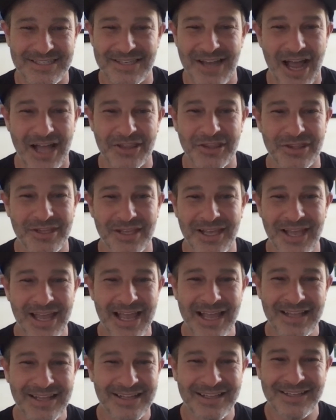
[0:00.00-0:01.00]
not
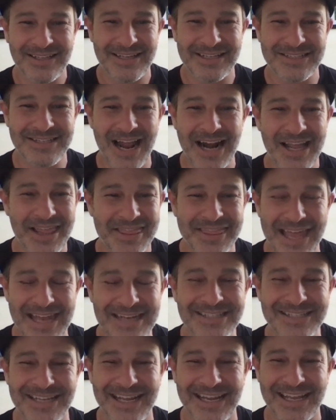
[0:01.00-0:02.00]

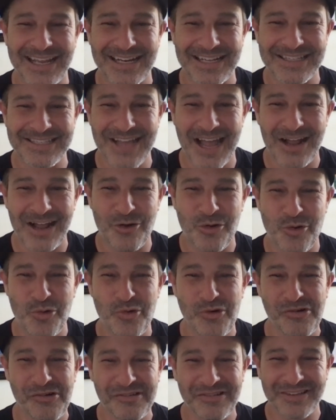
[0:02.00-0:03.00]
authentic and it's not
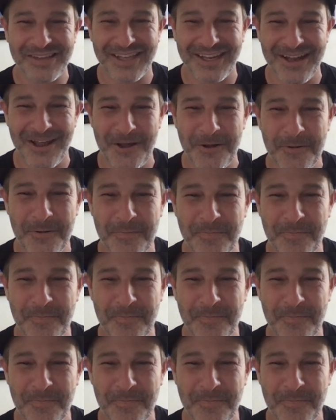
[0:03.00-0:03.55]
cool, you know?